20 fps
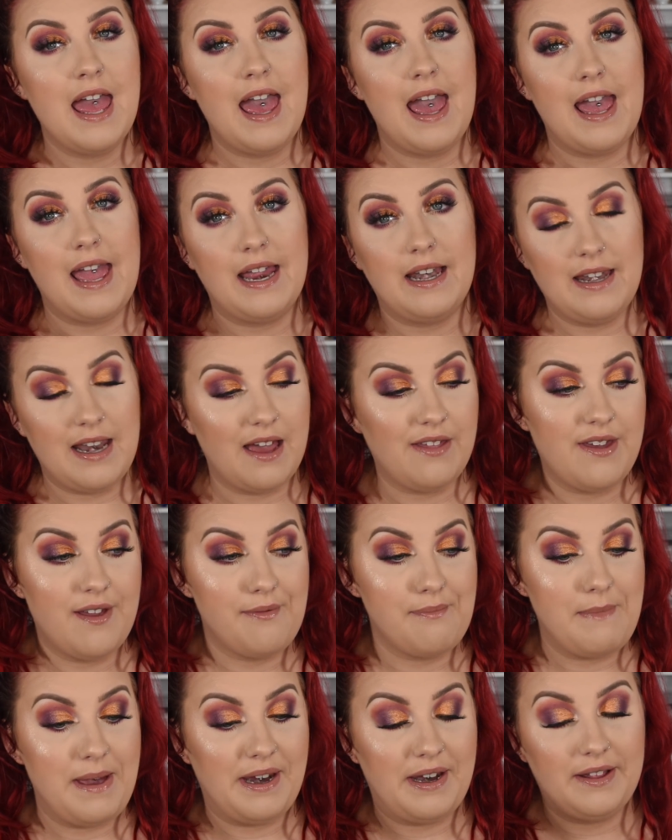and now
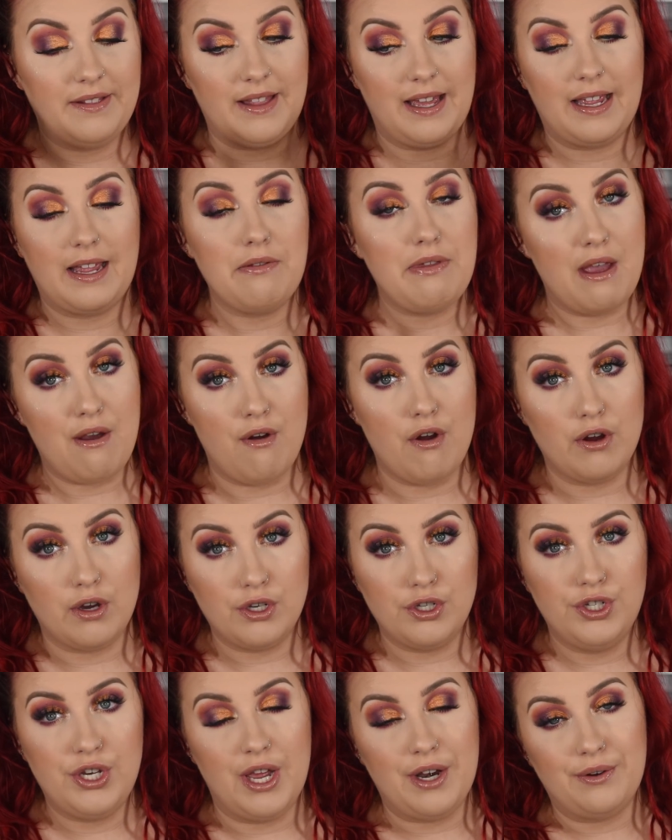they've made it like their
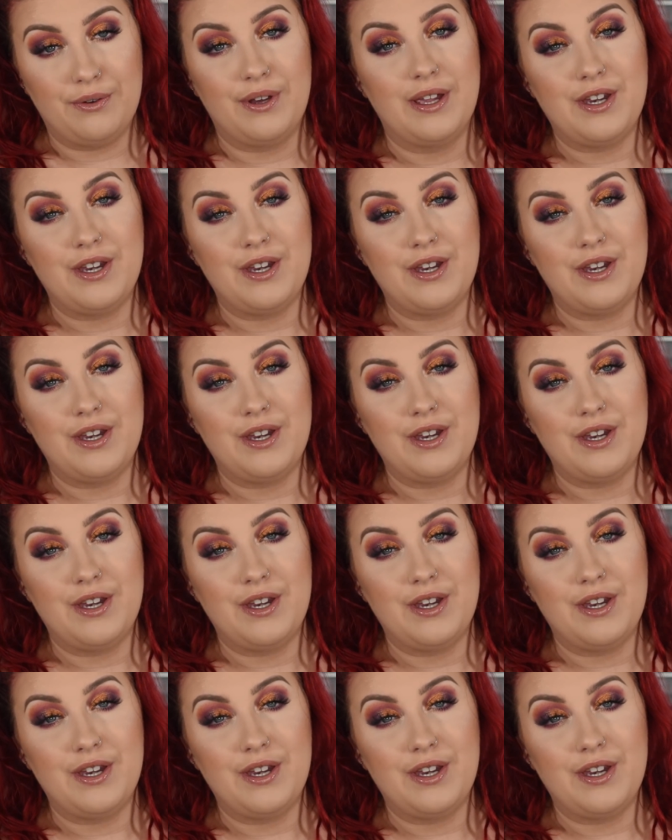own channel.